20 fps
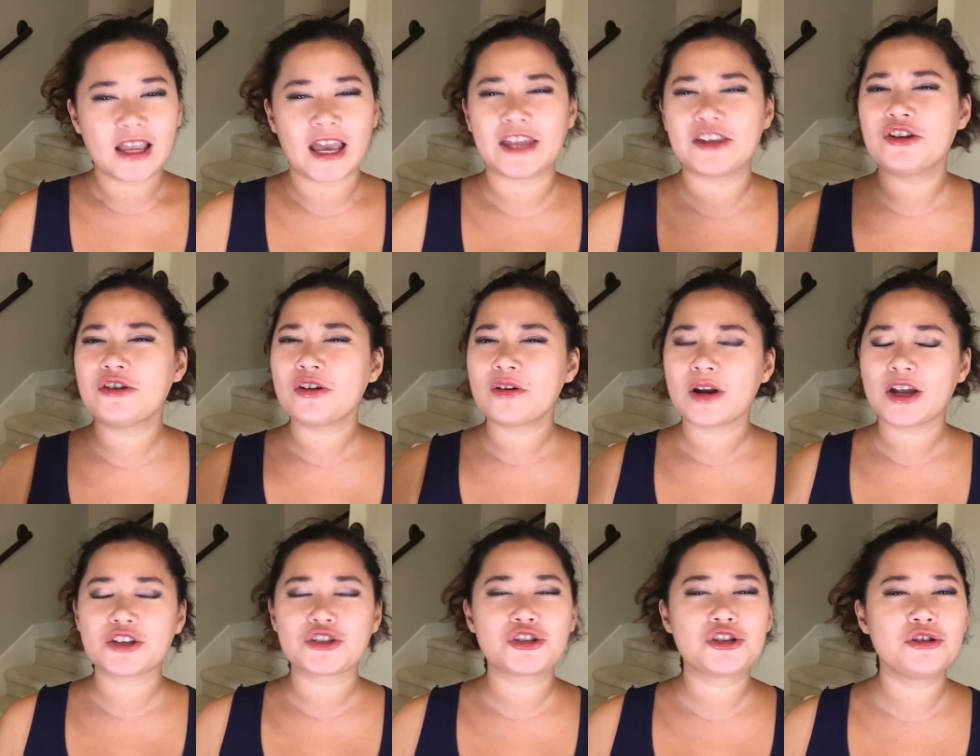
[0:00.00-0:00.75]
And you know,
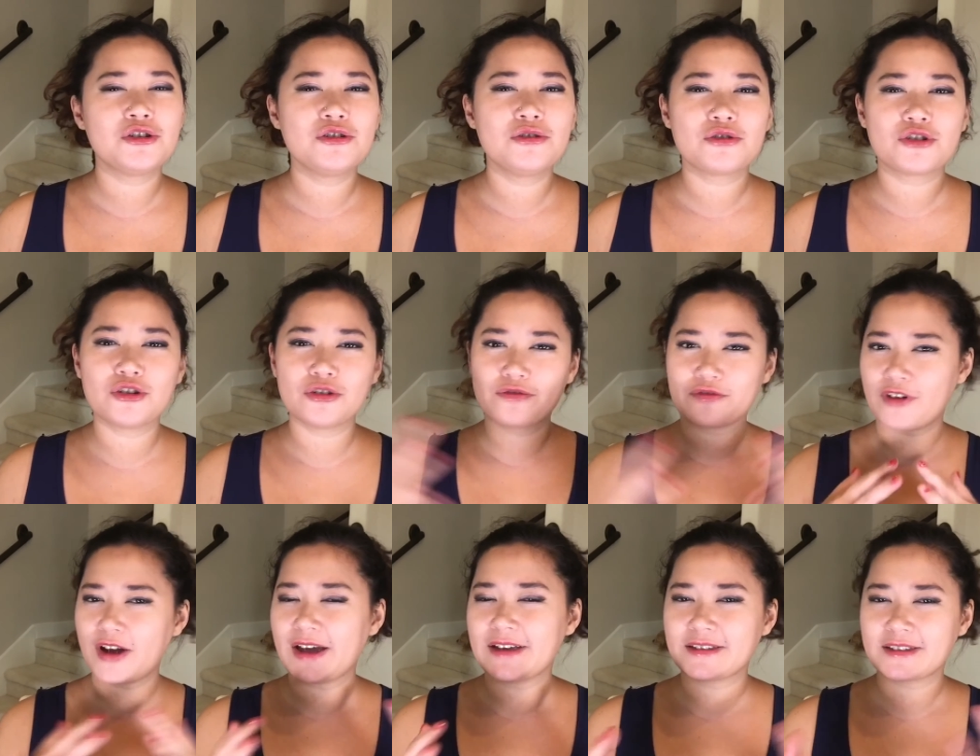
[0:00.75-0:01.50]
like two good
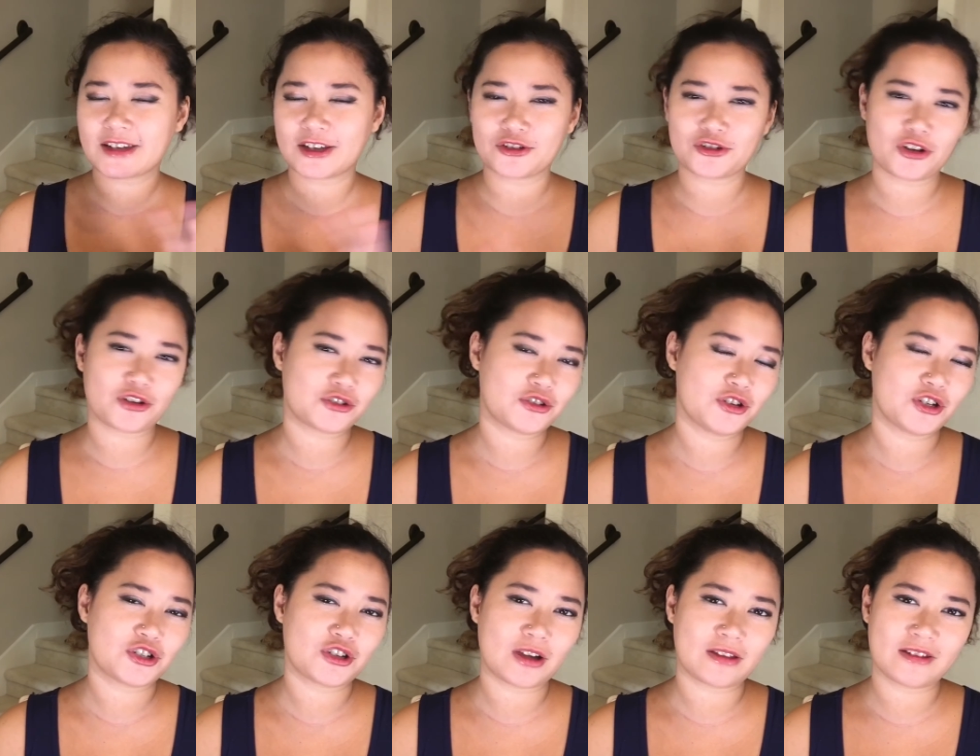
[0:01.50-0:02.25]
friends can talk
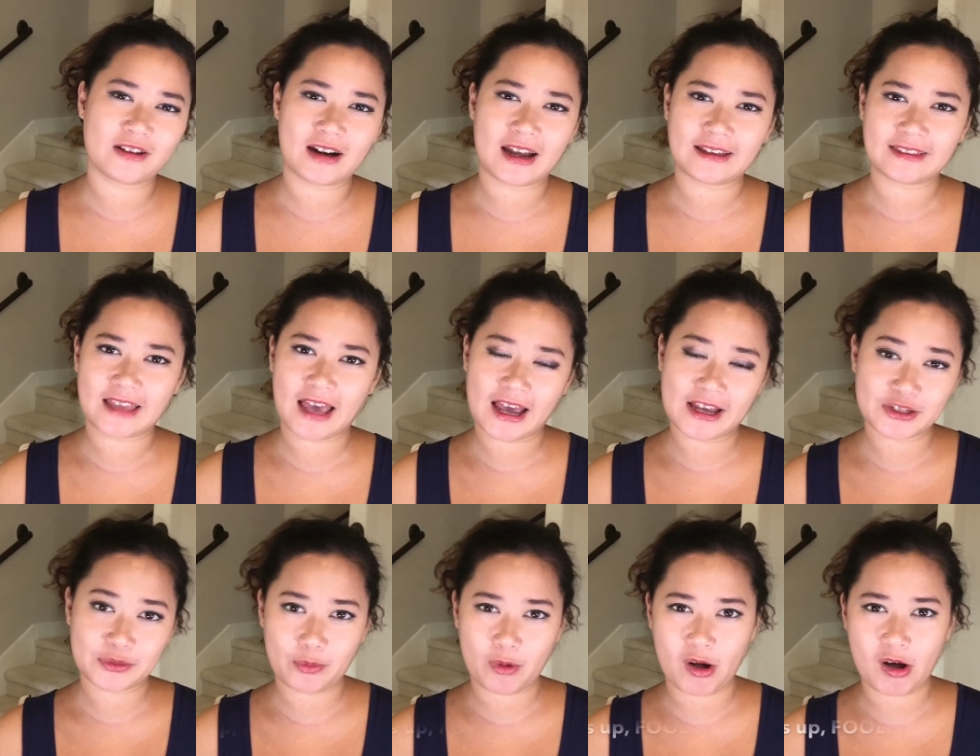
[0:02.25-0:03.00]
to each other like that
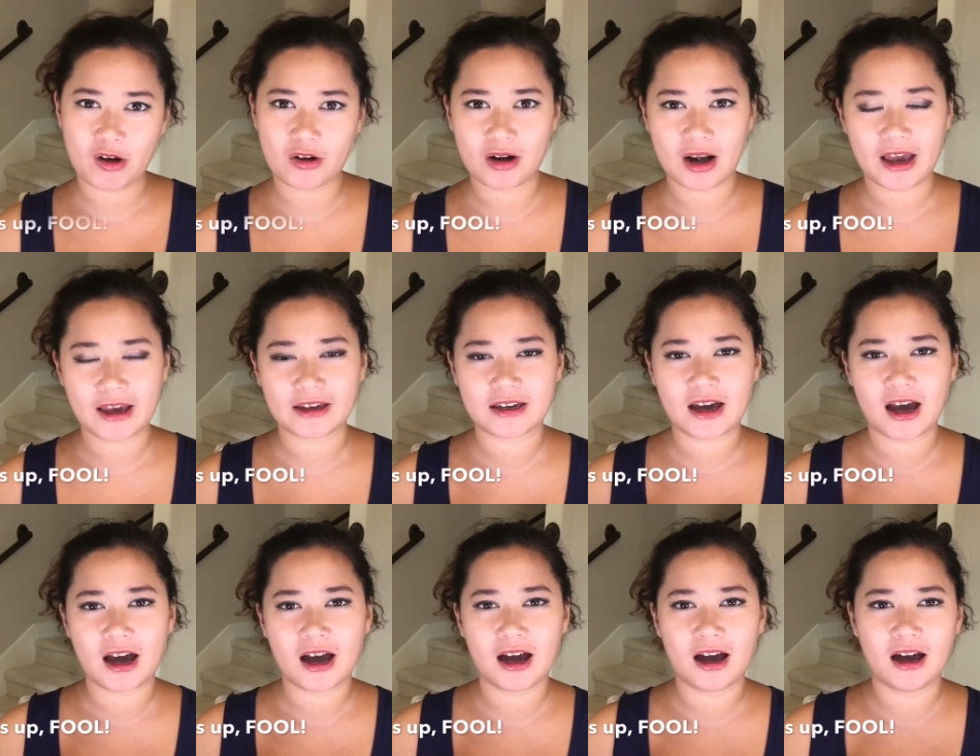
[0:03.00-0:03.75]
as well. Like,
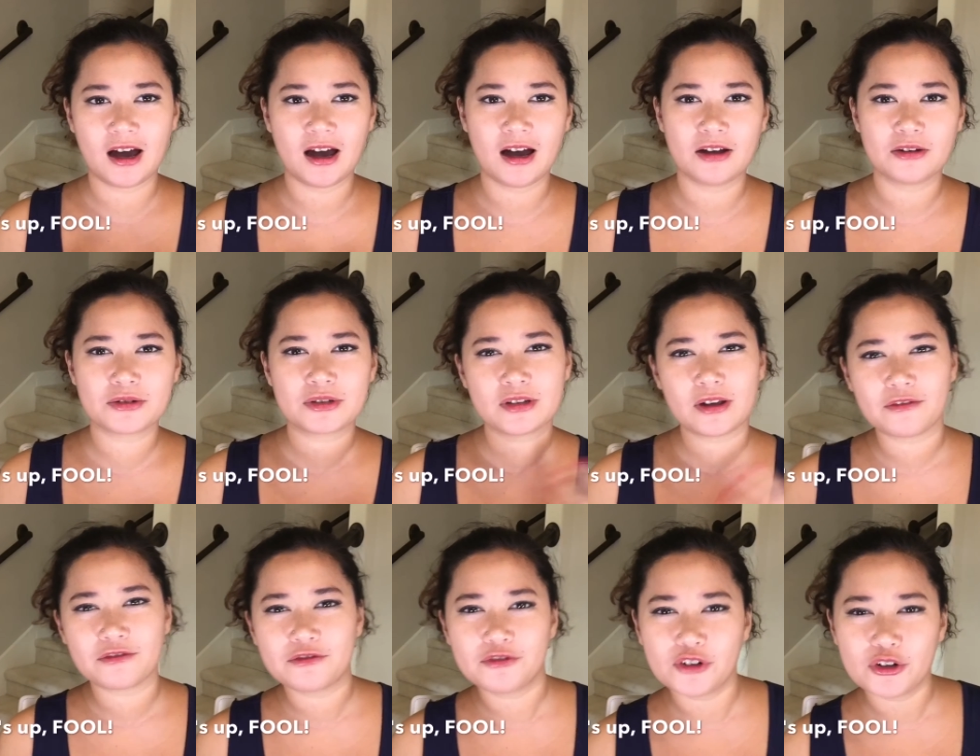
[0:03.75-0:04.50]
uh,
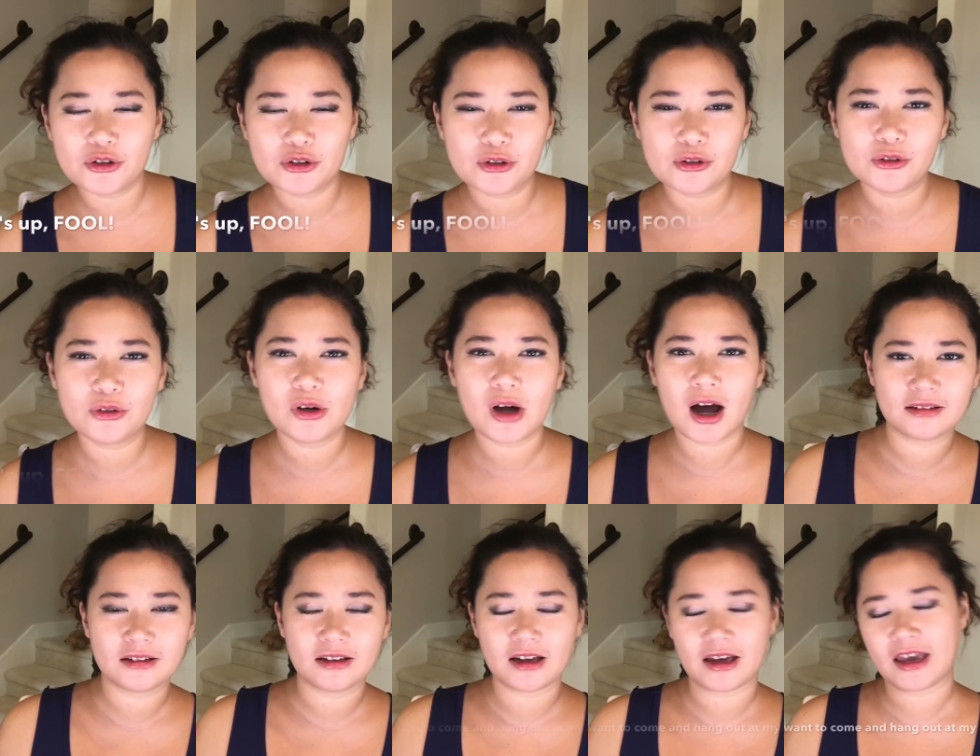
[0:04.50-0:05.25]
sup fool?
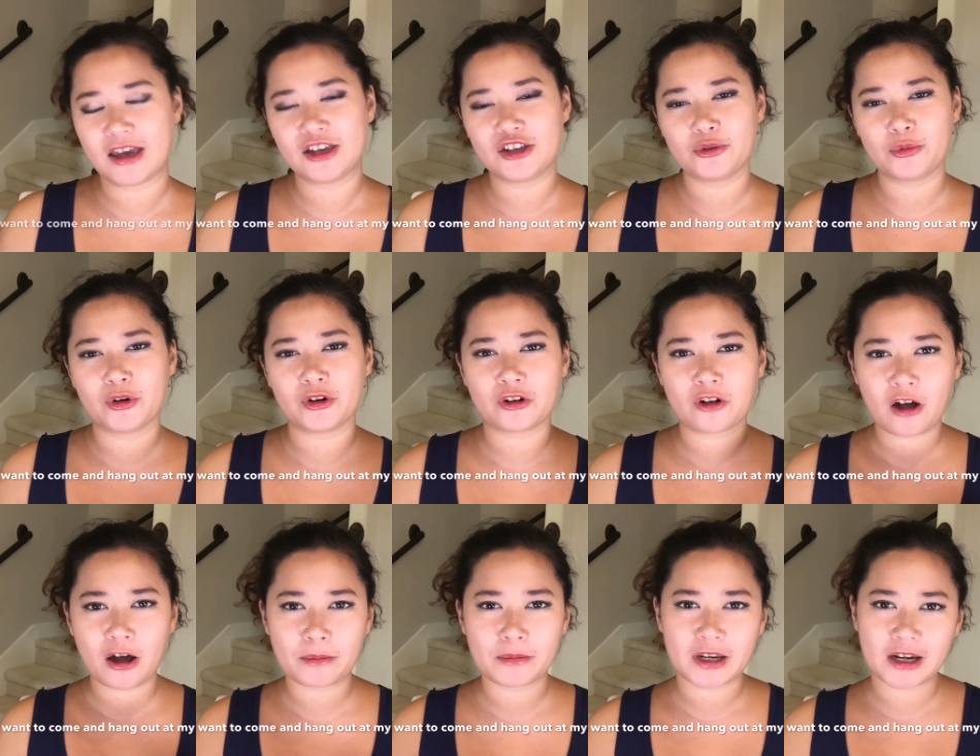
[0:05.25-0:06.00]
Hey, you want to
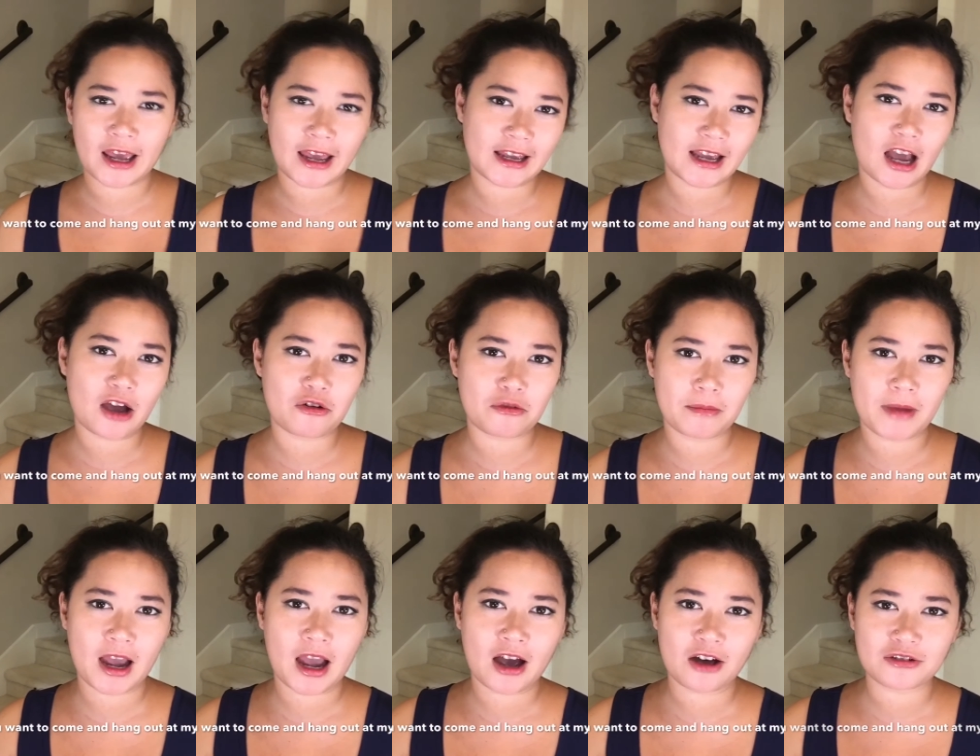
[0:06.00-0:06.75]
come and hang out at
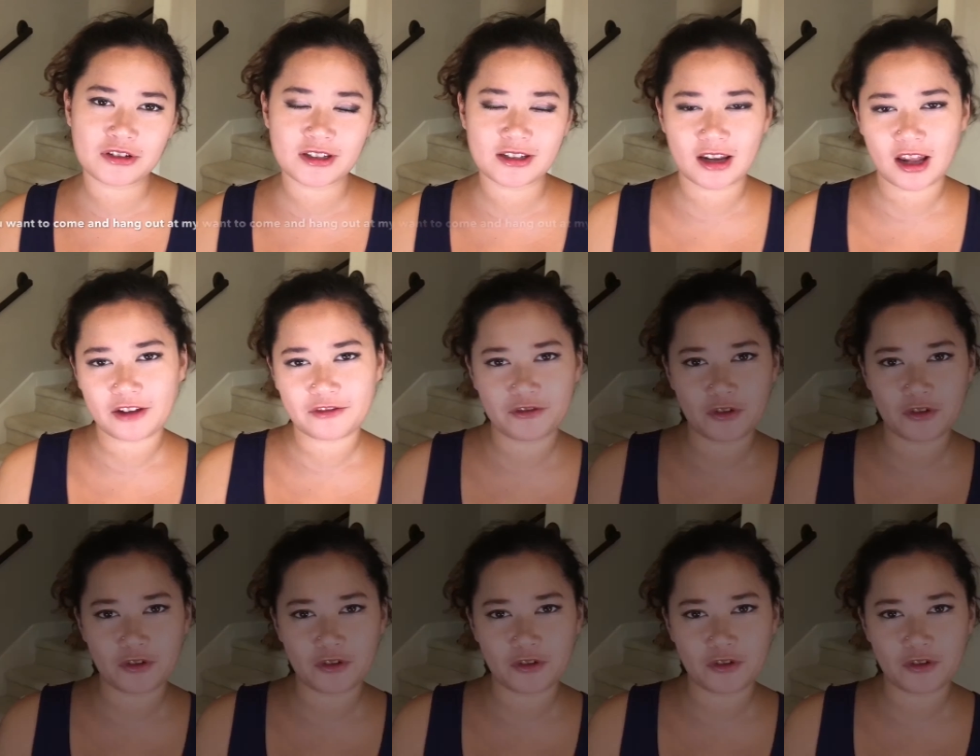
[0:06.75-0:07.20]
my house today,